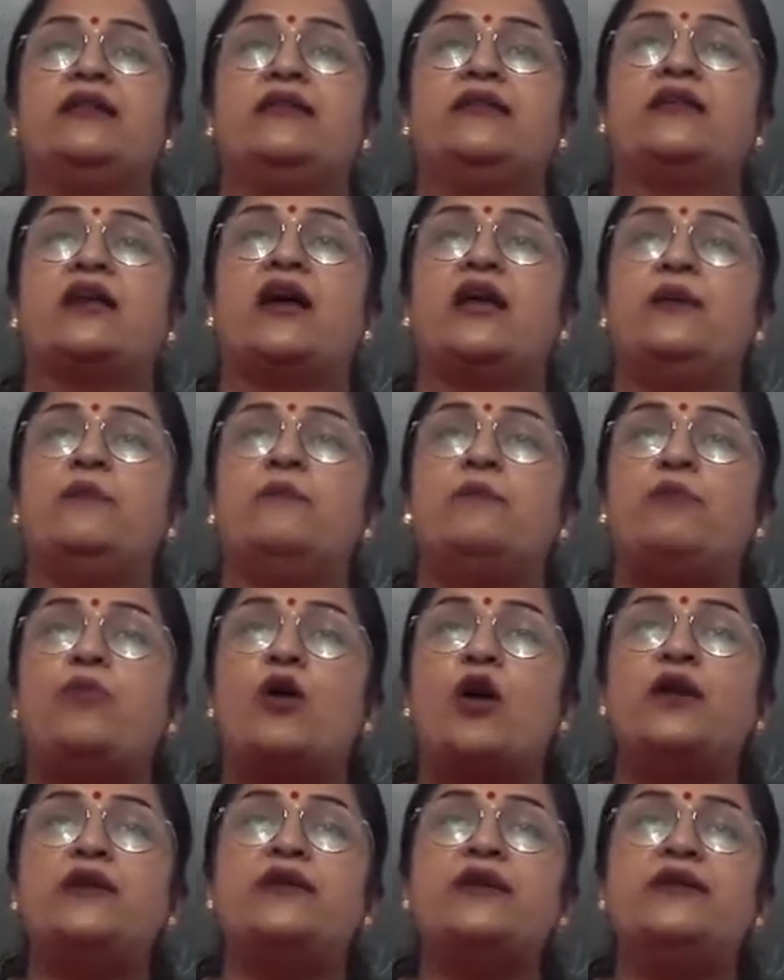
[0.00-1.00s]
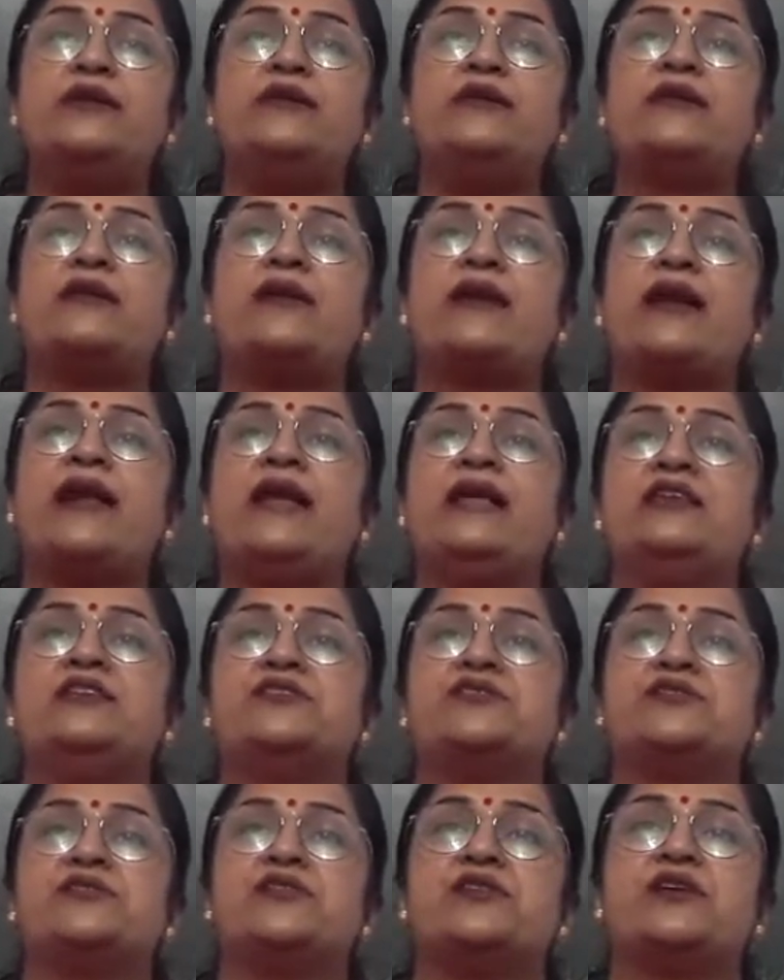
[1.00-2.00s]
The important
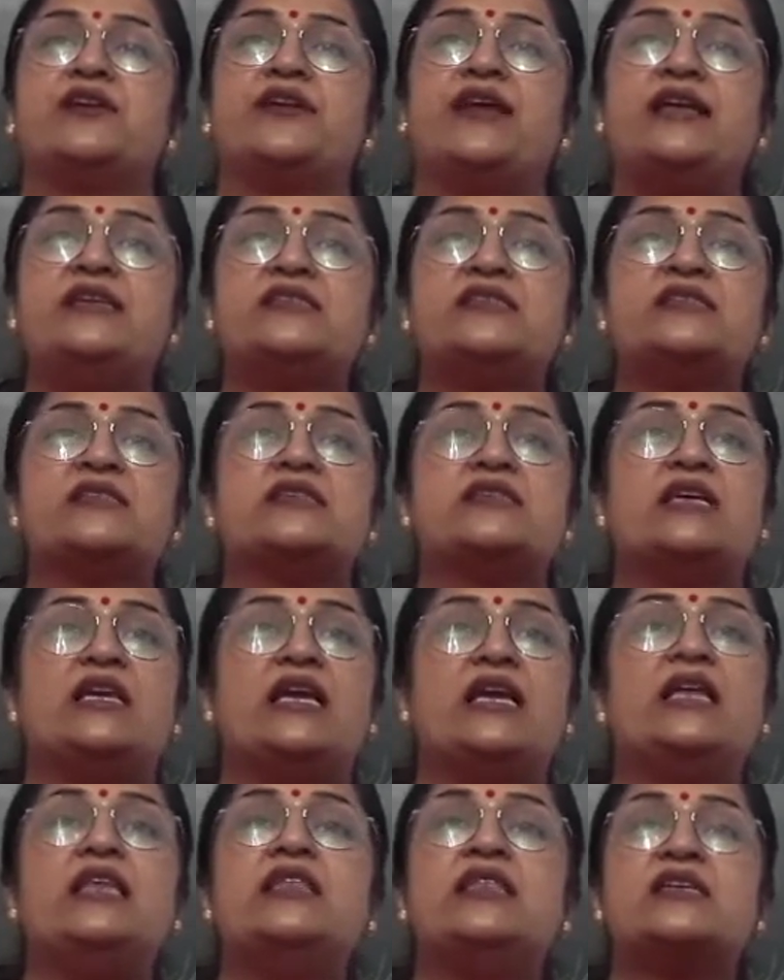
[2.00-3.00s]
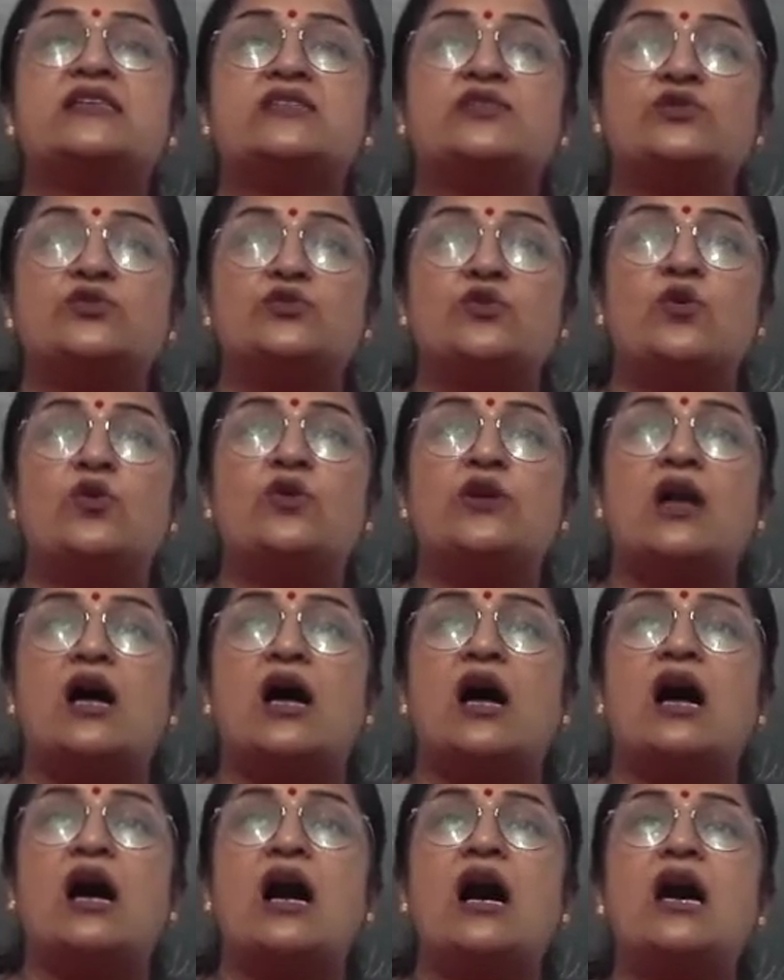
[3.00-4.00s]
ranges in this zone
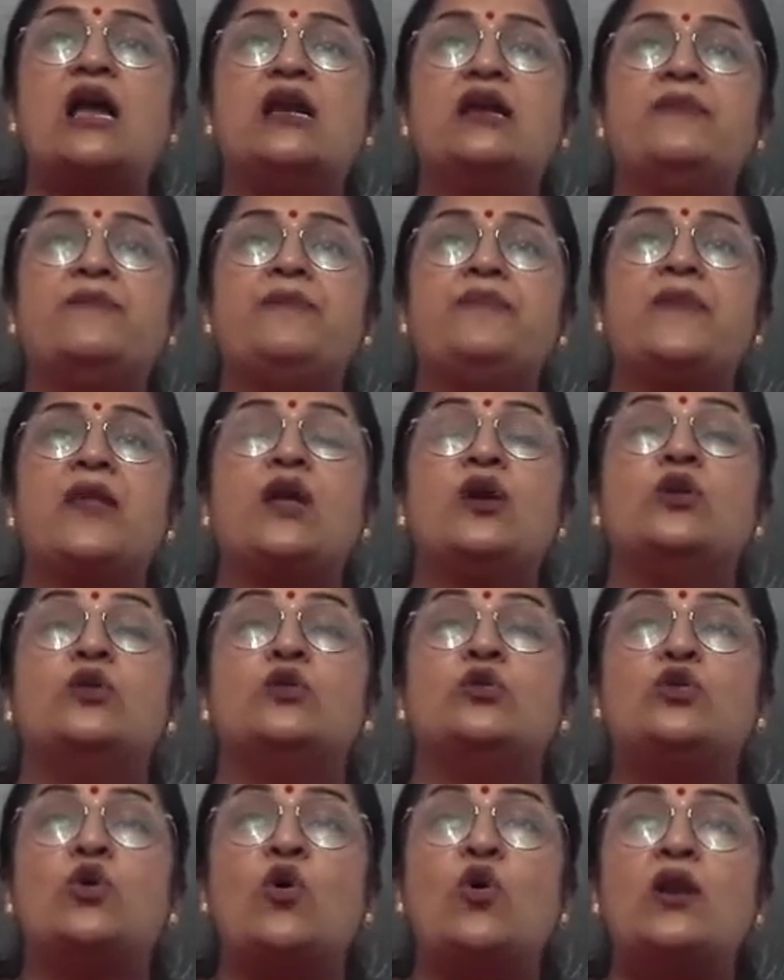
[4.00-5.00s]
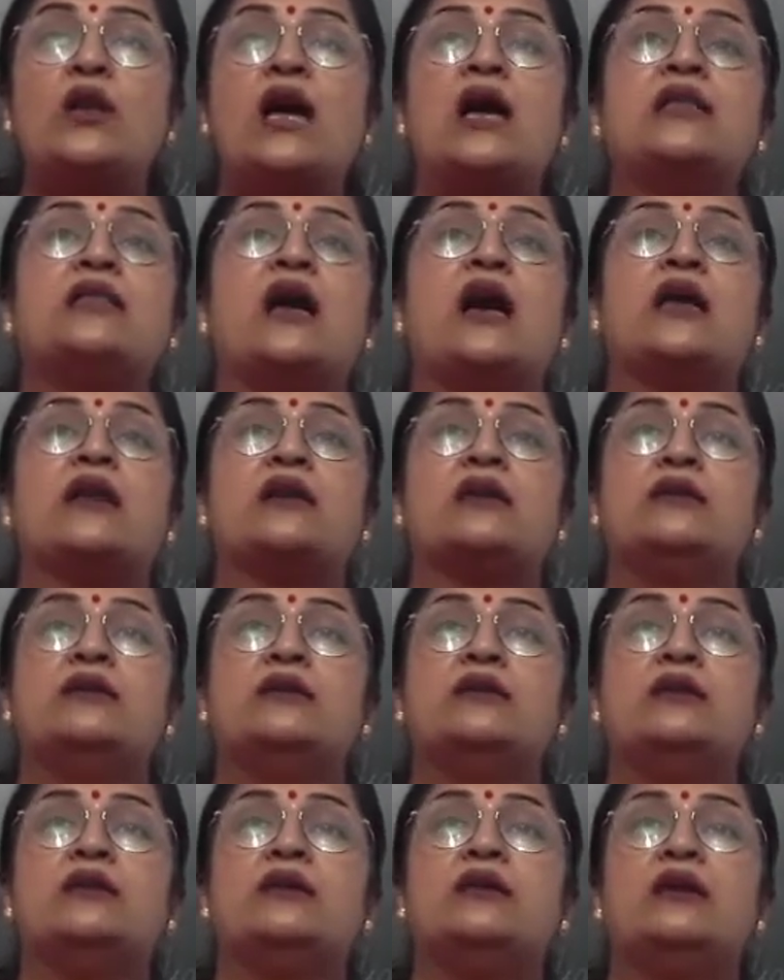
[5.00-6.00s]
are Dholadar,
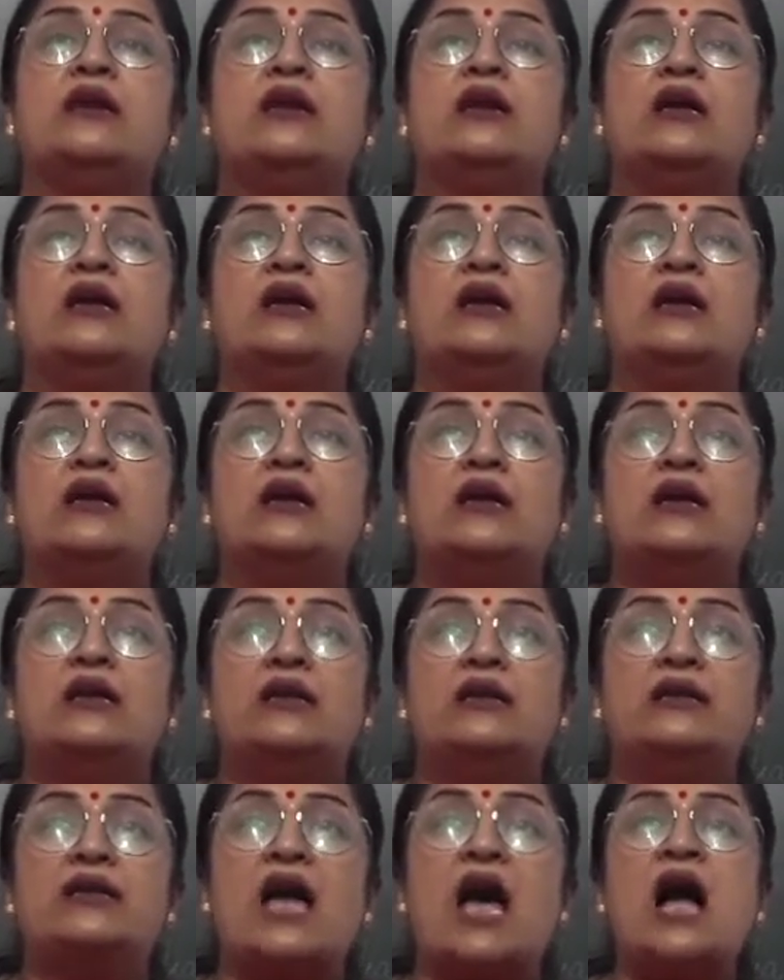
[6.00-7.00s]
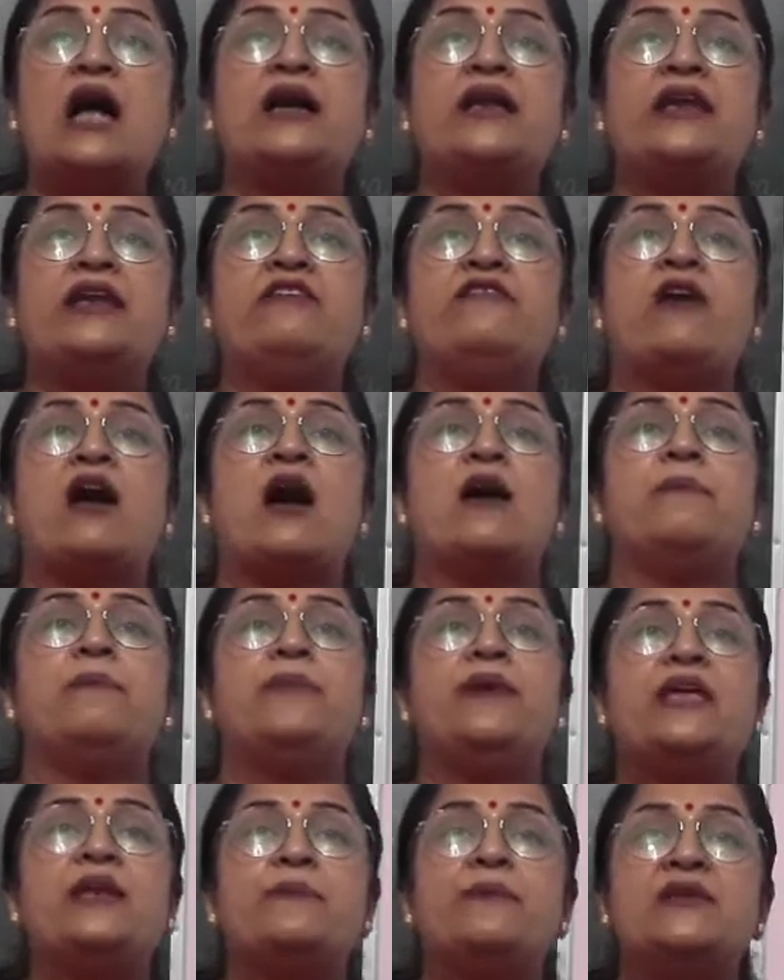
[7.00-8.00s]
Nagriva,
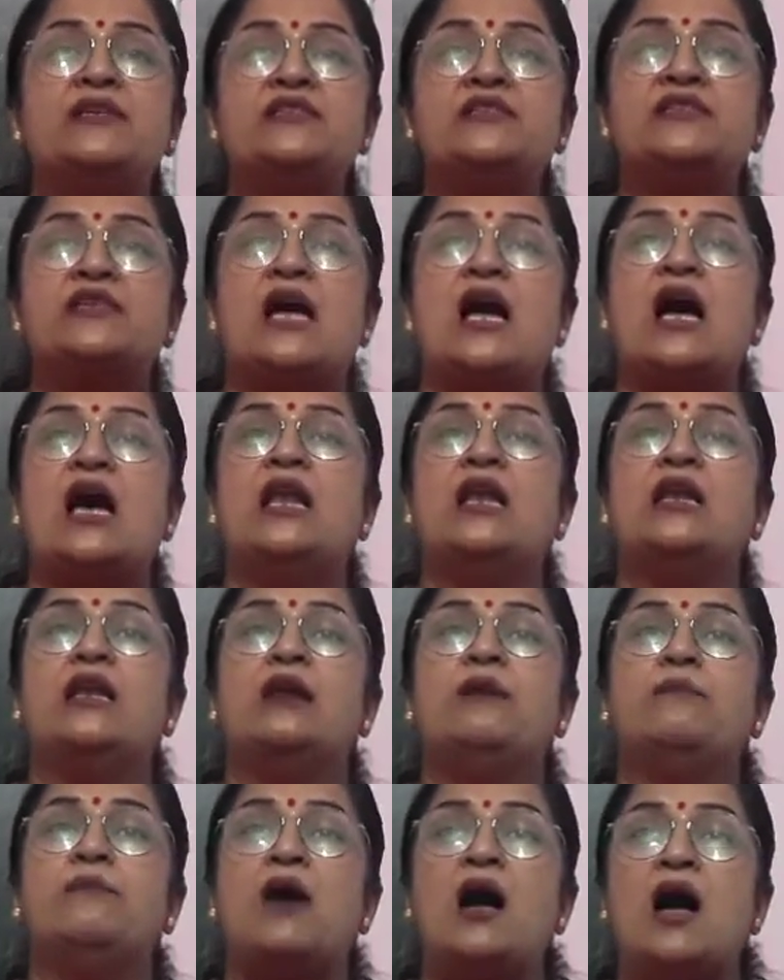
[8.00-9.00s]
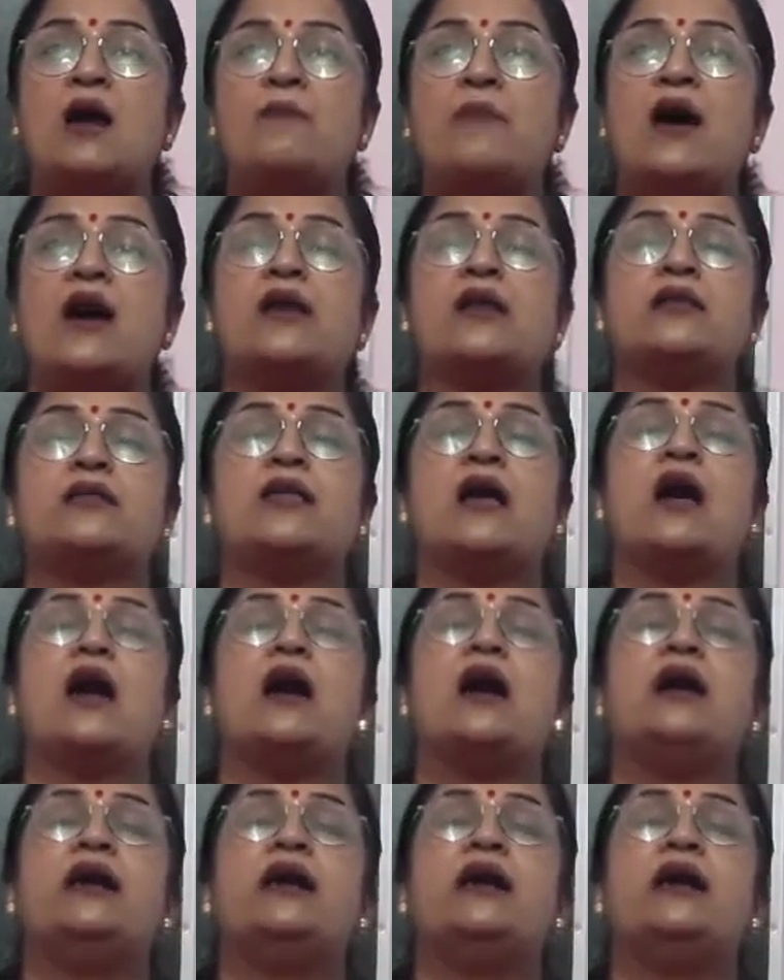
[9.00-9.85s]
Pir Panjal, Mahabharata.